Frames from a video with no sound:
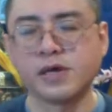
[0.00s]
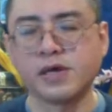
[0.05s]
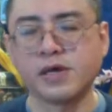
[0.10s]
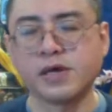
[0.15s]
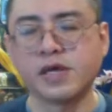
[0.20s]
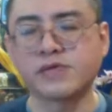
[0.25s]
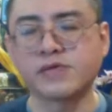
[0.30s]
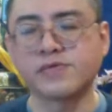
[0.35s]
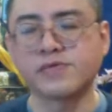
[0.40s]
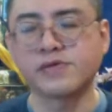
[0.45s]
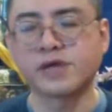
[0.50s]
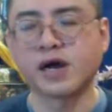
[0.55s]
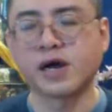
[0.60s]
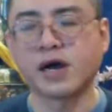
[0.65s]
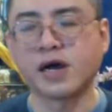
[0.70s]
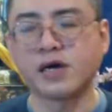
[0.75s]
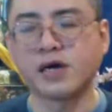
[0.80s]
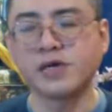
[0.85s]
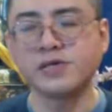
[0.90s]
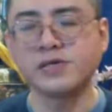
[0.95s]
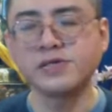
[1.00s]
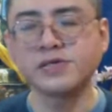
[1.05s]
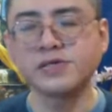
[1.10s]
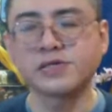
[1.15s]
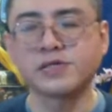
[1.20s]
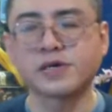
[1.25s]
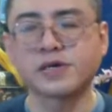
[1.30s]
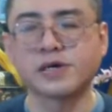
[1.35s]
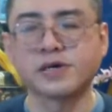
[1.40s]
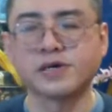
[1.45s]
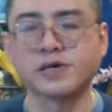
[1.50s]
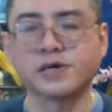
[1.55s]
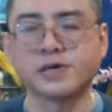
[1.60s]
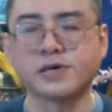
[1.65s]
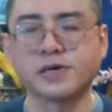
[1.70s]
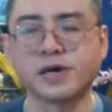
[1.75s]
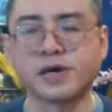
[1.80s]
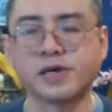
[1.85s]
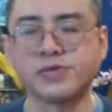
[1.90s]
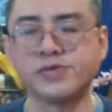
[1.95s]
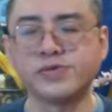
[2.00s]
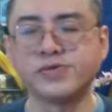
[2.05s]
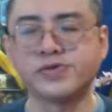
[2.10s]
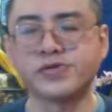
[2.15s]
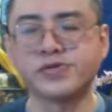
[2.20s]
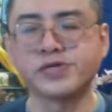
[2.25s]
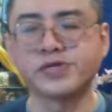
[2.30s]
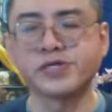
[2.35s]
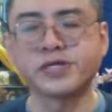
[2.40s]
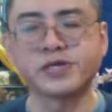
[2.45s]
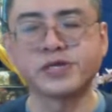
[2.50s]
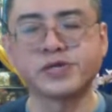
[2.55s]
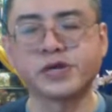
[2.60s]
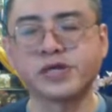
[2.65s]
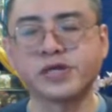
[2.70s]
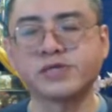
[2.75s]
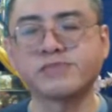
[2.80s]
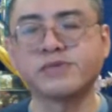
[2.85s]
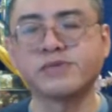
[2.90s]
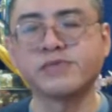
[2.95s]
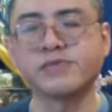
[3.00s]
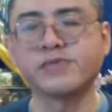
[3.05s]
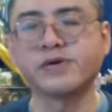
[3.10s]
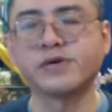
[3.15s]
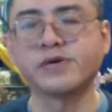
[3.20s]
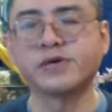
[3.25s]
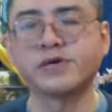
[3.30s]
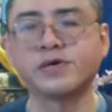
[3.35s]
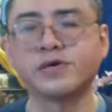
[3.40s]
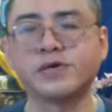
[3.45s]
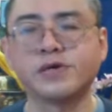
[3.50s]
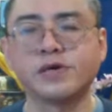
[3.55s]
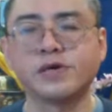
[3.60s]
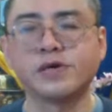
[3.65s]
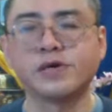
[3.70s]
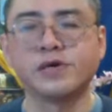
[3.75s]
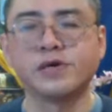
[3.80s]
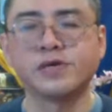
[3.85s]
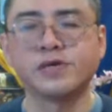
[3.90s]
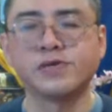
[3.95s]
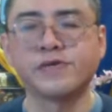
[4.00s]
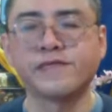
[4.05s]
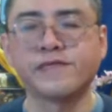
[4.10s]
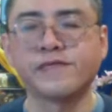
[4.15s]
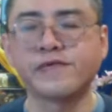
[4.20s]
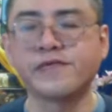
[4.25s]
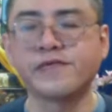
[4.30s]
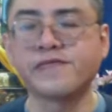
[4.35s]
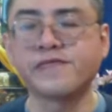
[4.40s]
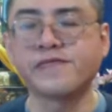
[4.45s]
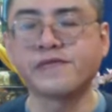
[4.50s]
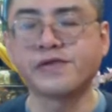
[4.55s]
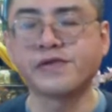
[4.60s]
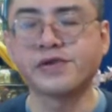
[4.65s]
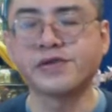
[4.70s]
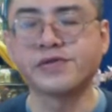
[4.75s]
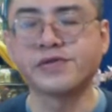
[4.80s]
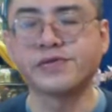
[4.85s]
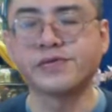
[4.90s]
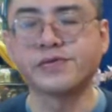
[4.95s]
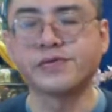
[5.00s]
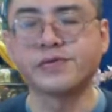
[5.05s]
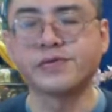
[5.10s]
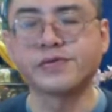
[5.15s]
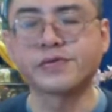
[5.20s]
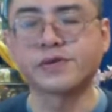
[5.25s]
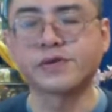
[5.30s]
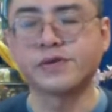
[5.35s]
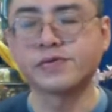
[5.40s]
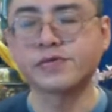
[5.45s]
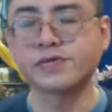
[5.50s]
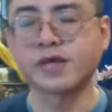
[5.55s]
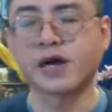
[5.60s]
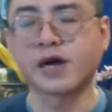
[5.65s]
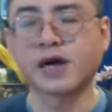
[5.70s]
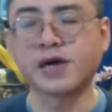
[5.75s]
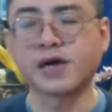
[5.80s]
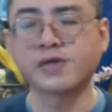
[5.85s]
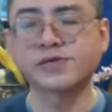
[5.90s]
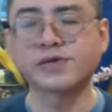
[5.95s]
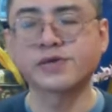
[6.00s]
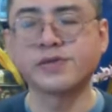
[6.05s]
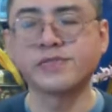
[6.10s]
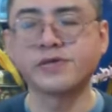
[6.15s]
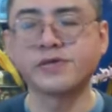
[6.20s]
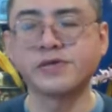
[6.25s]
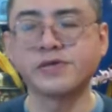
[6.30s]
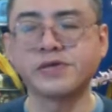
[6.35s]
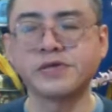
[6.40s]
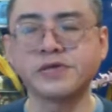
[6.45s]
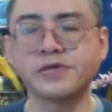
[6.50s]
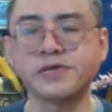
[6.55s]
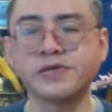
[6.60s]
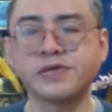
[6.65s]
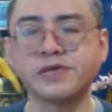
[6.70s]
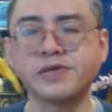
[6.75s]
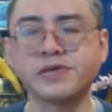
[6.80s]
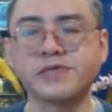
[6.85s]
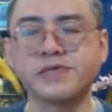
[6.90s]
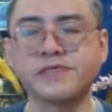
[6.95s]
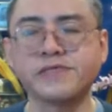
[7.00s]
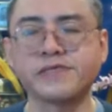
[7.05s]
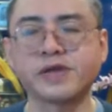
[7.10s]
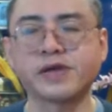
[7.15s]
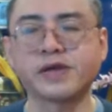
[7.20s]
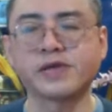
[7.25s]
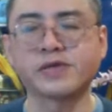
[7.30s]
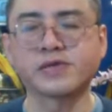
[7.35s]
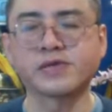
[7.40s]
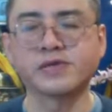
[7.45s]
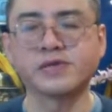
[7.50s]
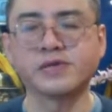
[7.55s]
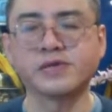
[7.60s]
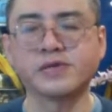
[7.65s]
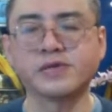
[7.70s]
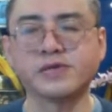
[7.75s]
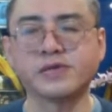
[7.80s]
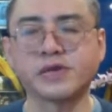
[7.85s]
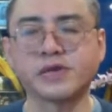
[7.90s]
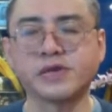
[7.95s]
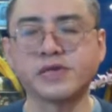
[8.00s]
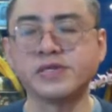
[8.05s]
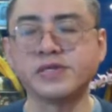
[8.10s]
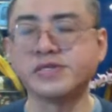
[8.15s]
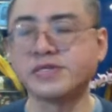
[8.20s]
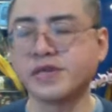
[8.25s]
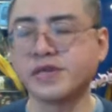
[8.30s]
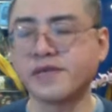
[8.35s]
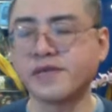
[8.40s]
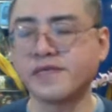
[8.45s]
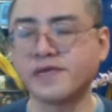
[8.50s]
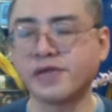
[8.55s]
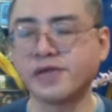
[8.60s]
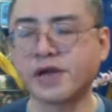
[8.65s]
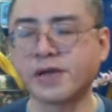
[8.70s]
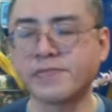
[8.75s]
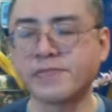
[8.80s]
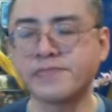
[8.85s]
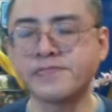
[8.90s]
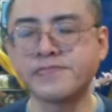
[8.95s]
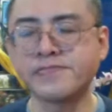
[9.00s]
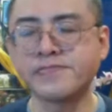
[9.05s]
As for the eyes, I usually suggest people to feel free to close the eyes completely if that is easier for them.